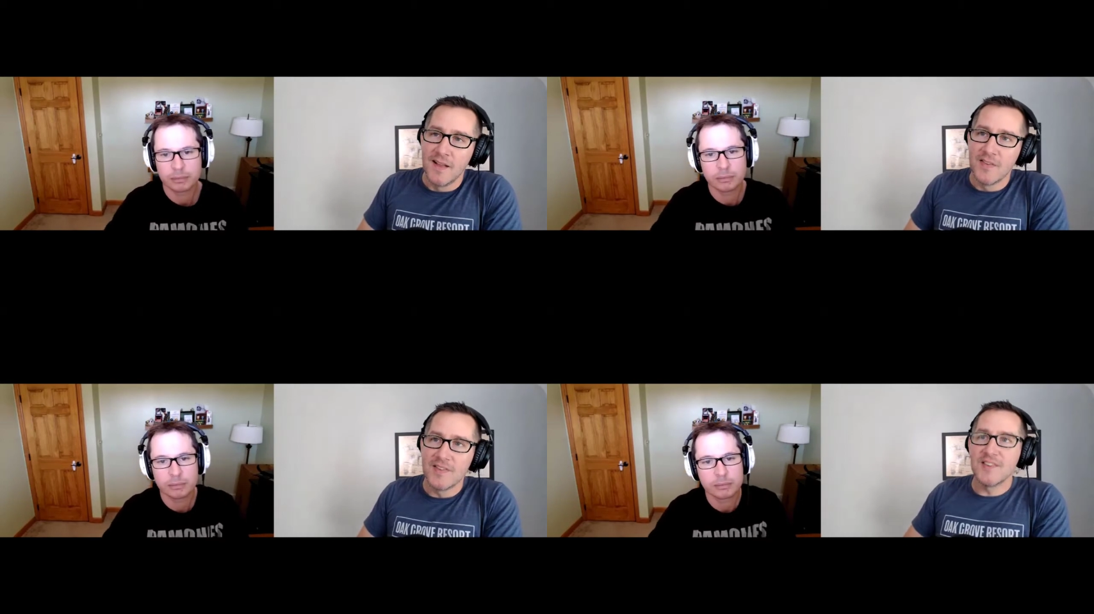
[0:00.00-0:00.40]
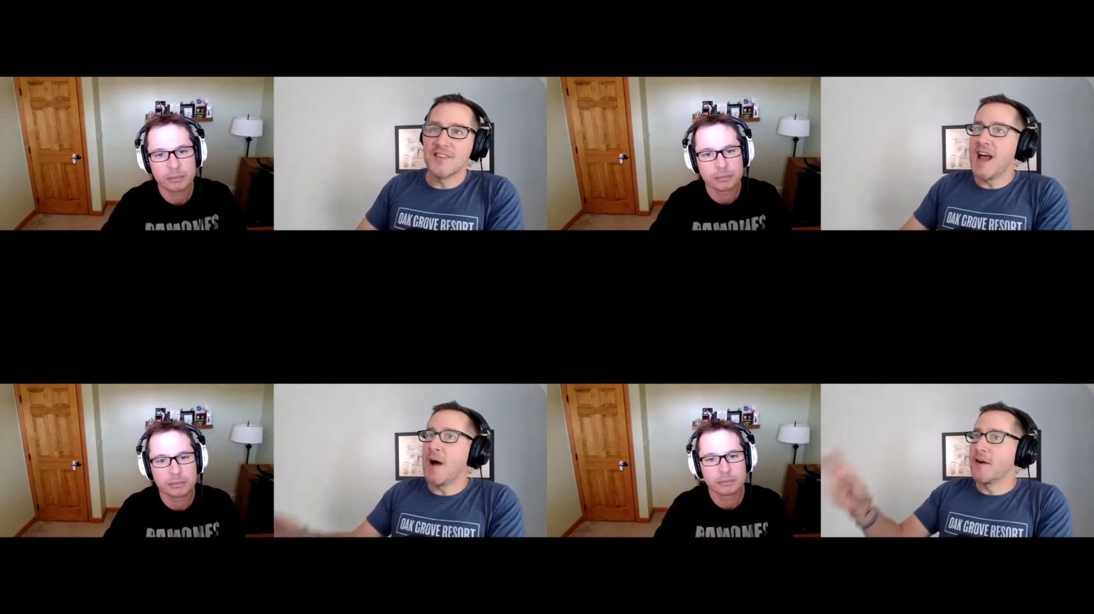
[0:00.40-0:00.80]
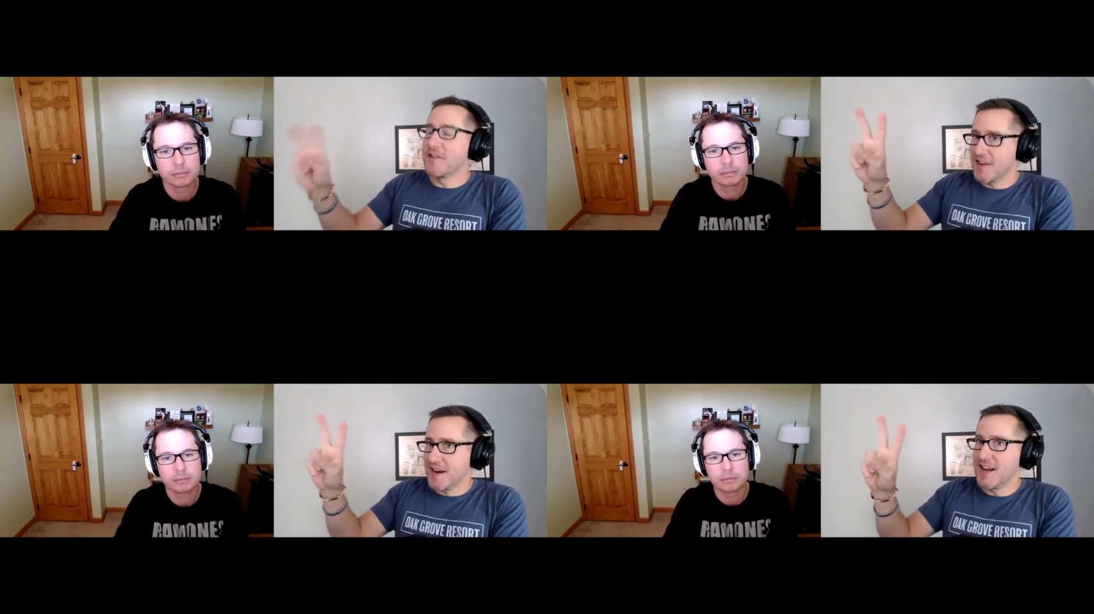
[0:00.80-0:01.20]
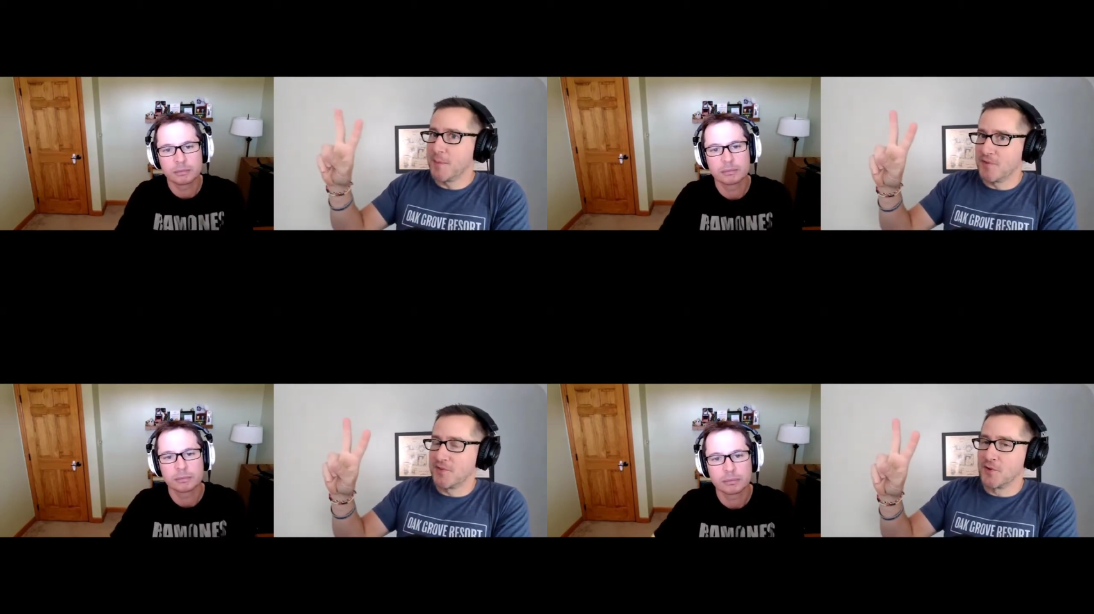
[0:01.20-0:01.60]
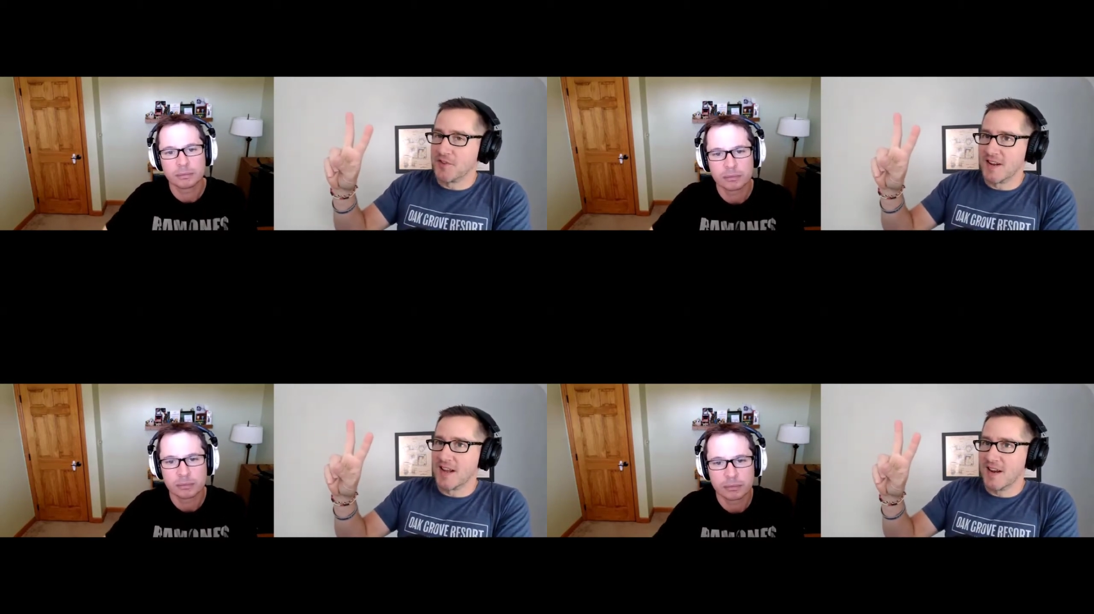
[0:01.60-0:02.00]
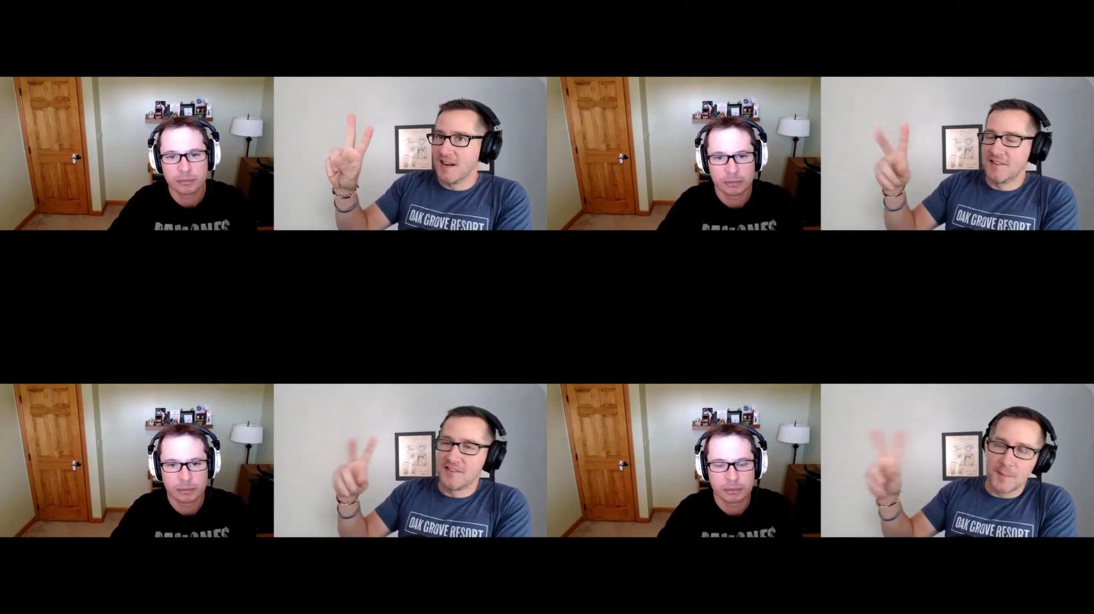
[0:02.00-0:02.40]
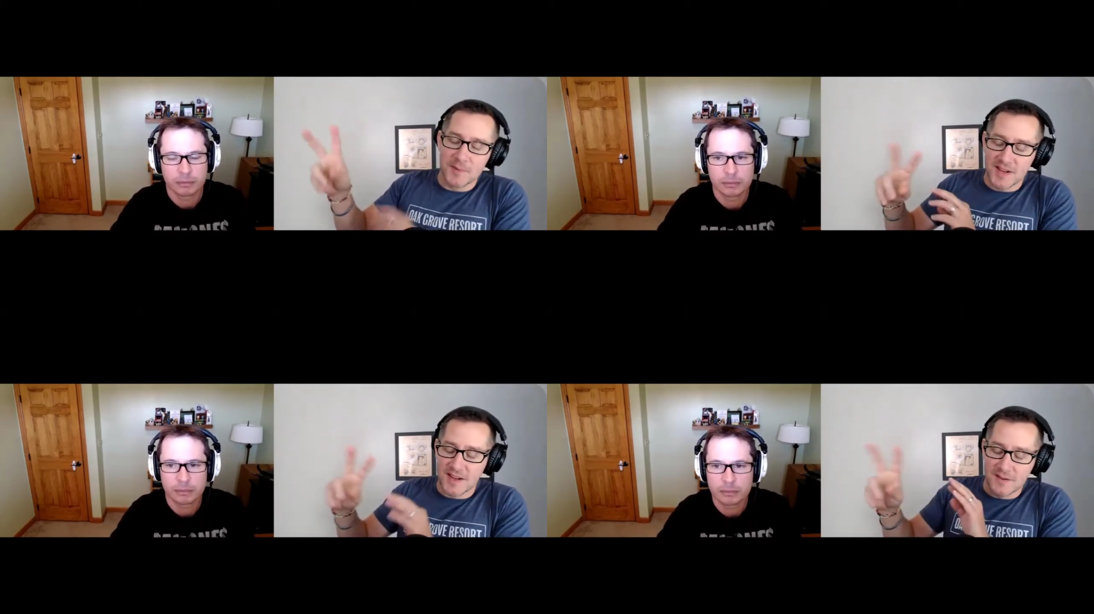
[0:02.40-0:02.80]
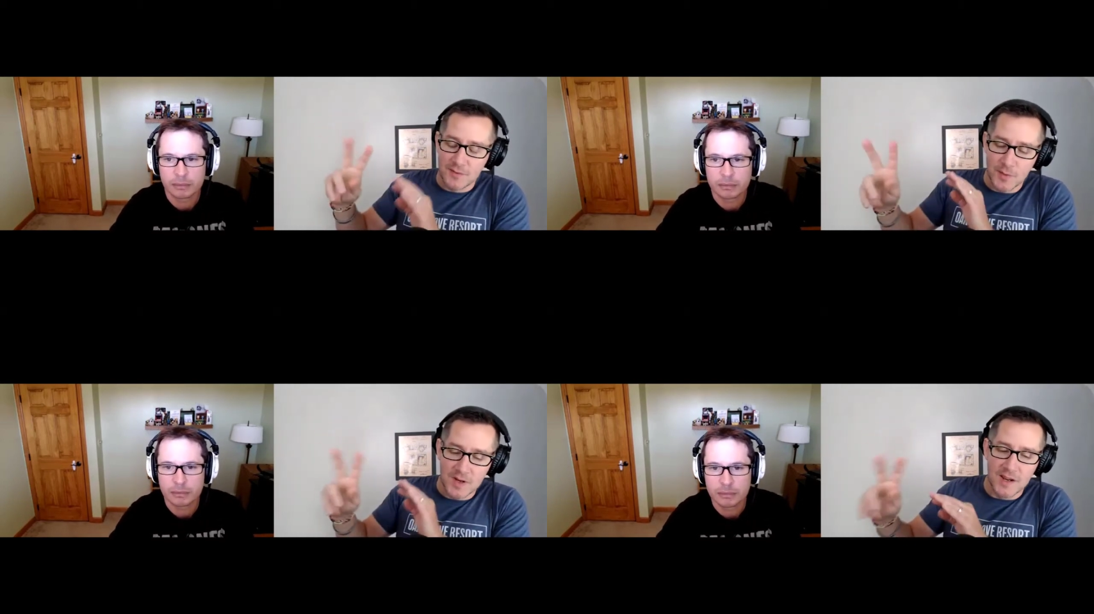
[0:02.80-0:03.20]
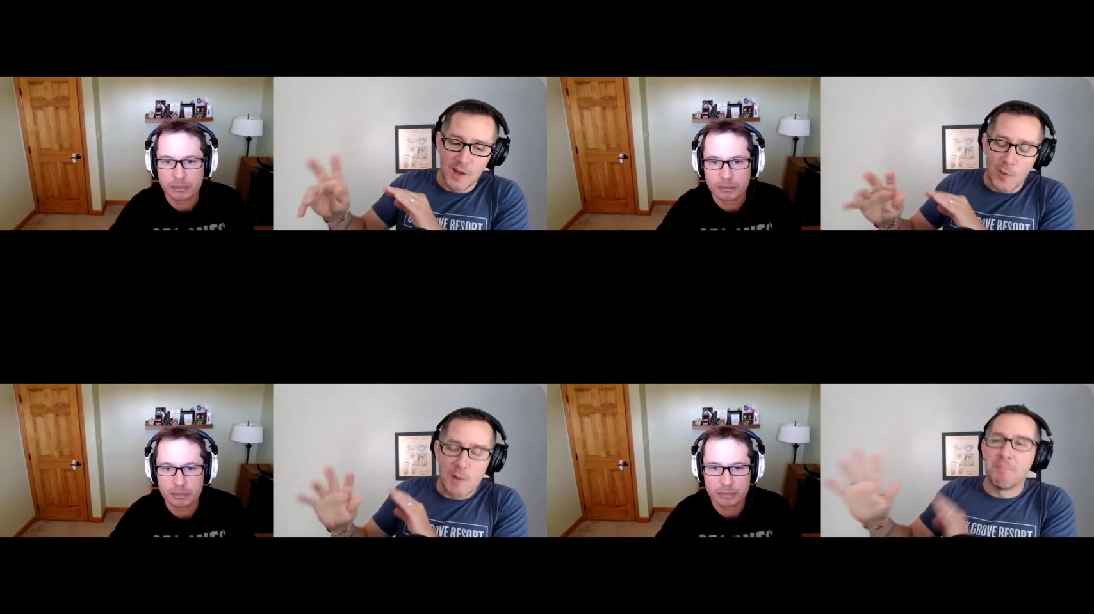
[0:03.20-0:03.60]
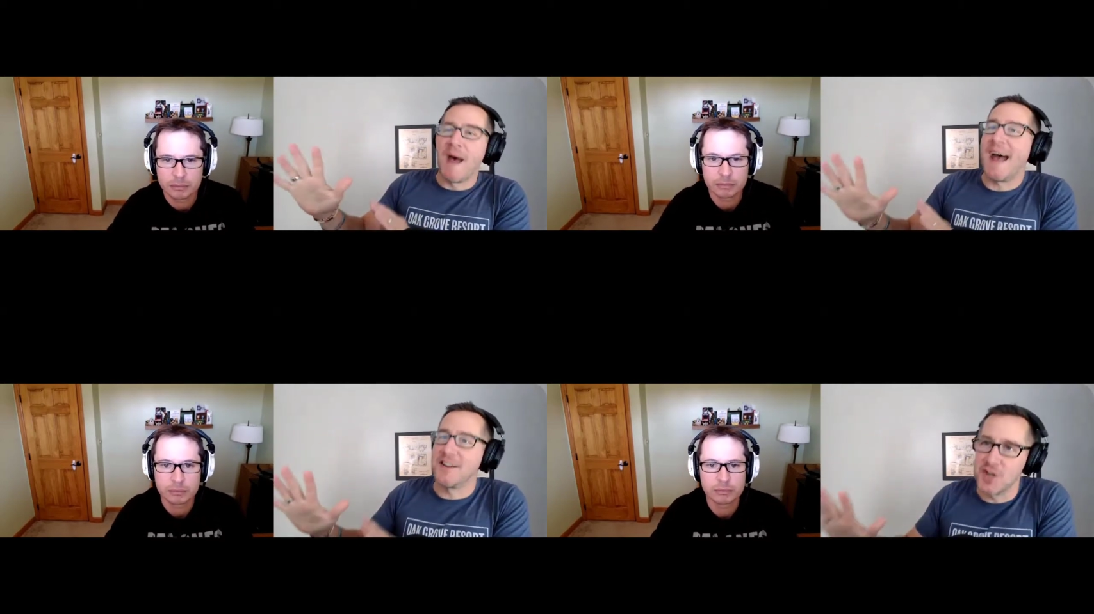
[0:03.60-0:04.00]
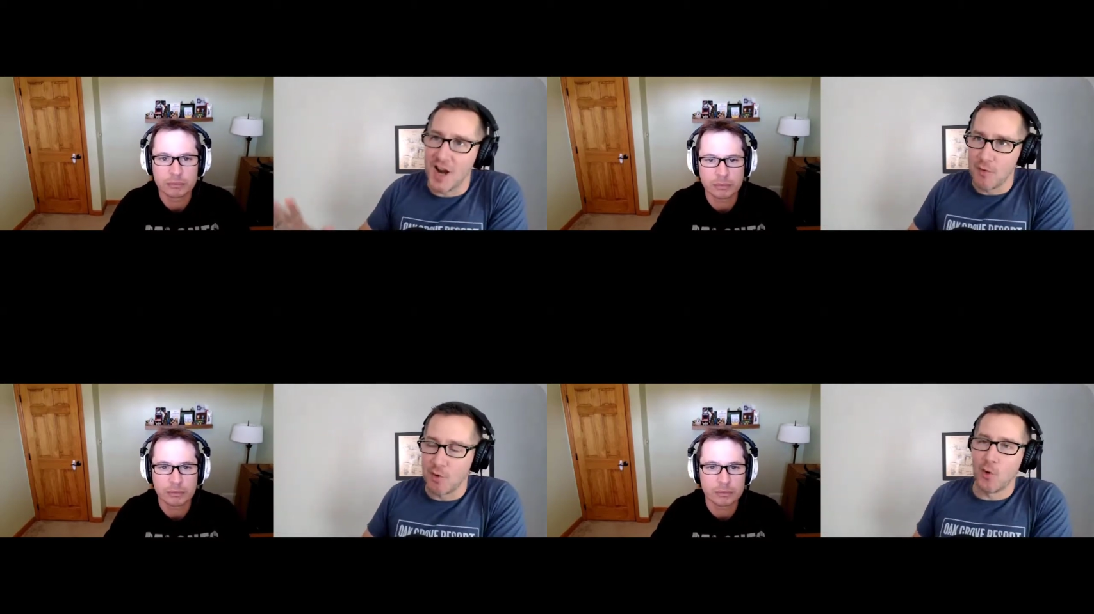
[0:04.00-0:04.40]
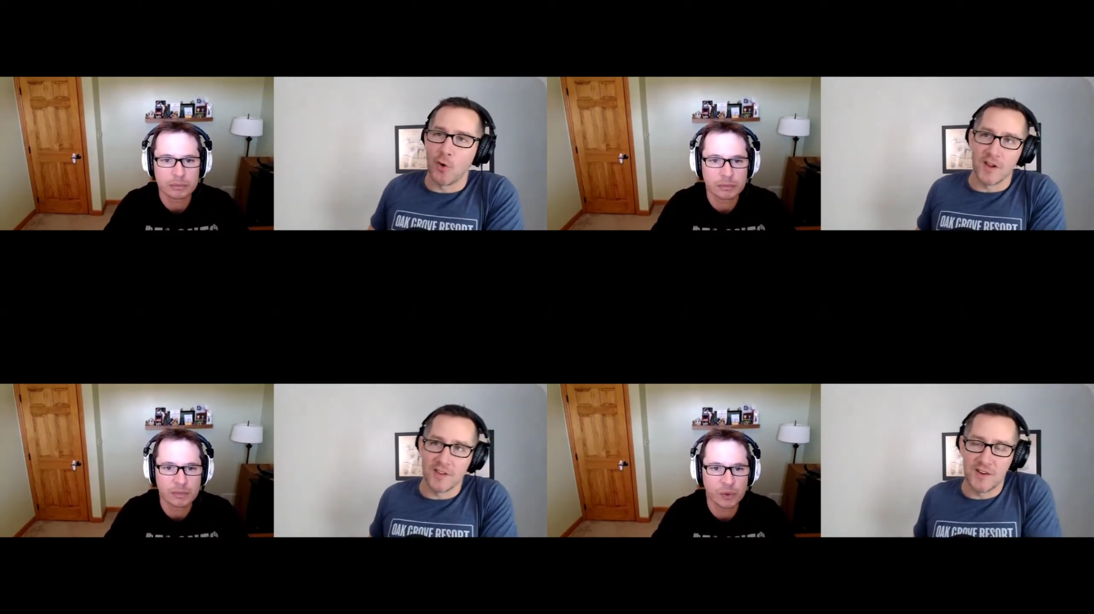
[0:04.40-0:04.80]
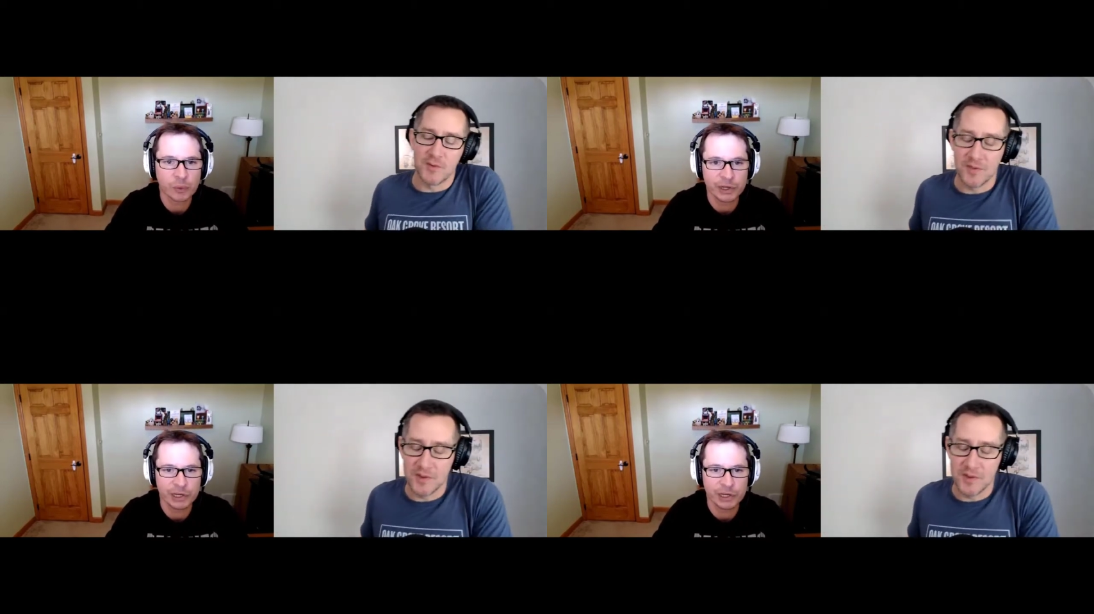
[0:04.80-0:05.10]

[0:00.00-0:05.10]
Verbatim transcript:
Speaker 1: this is now our second episode today because James and I we we batch our recordings because we are